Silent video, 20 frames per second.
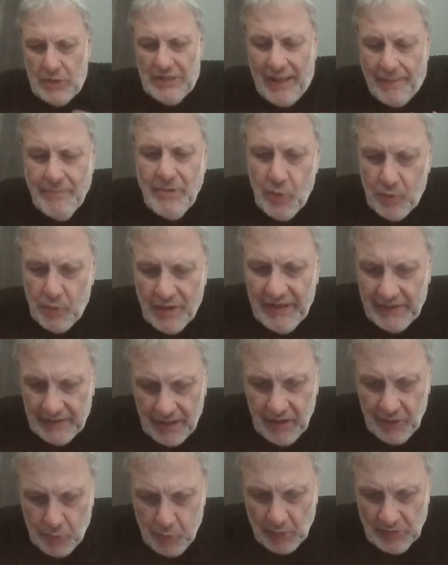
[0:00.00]
what I'm
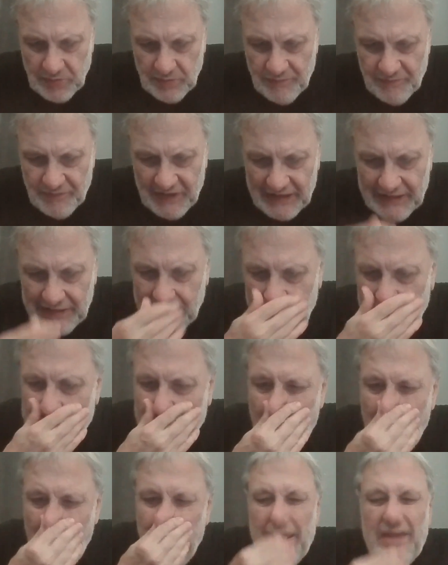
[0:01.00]
looking in quantum
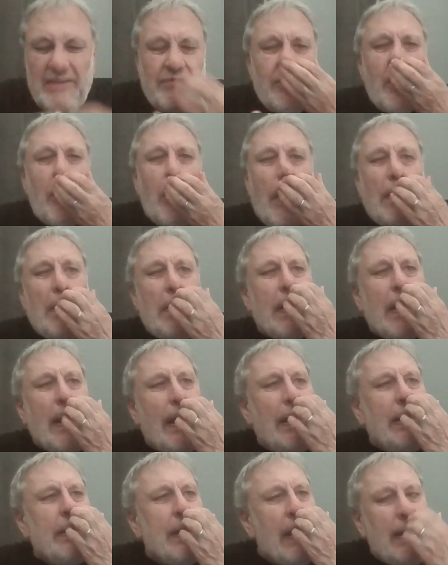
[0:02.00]
physics if you want
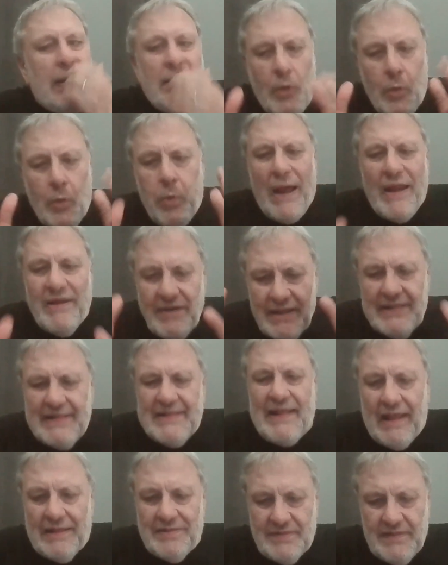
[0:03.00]
it in one
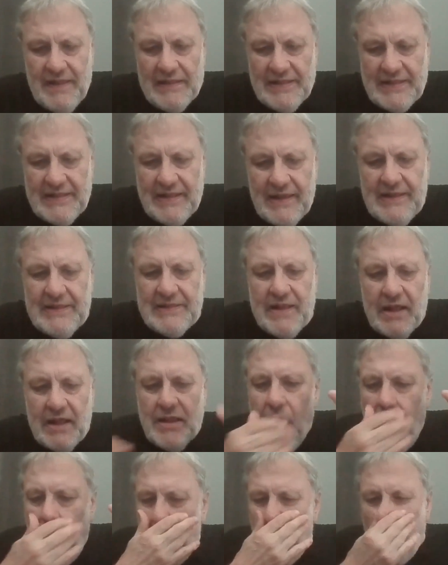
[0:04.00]
sentence, is
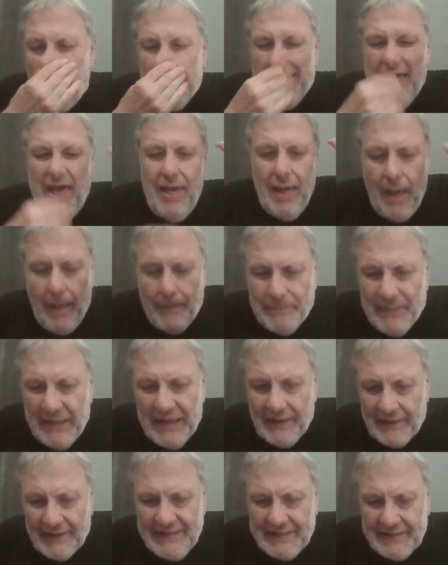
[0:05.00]
that what
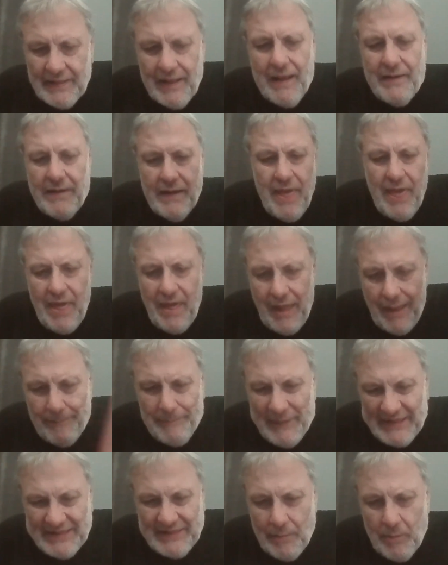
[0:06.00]
appears an
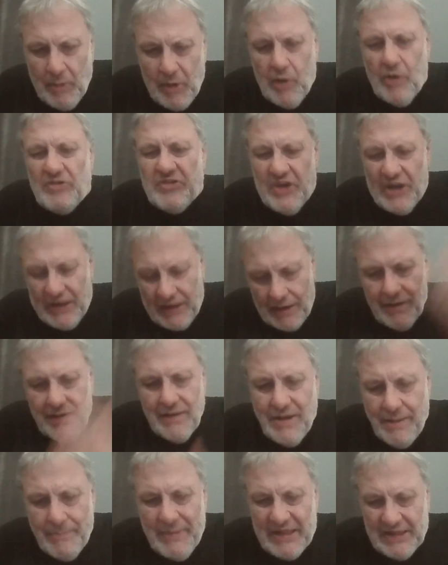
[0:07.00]

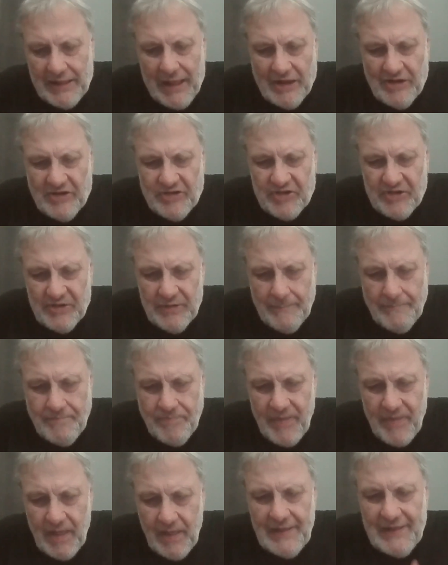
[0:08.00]
epistemological limitation
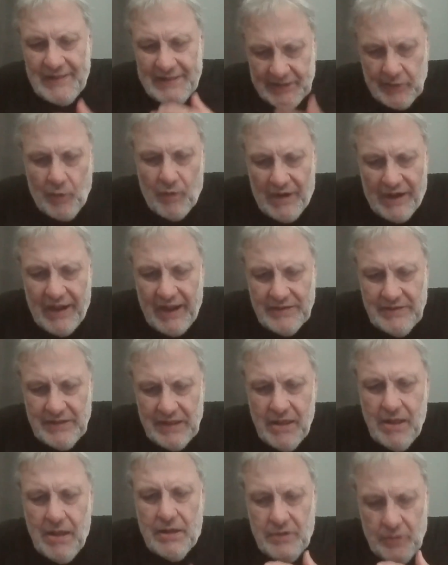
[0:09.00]
is
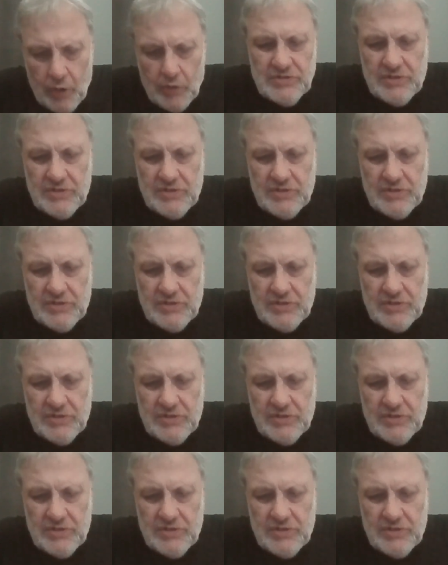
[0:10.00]
already an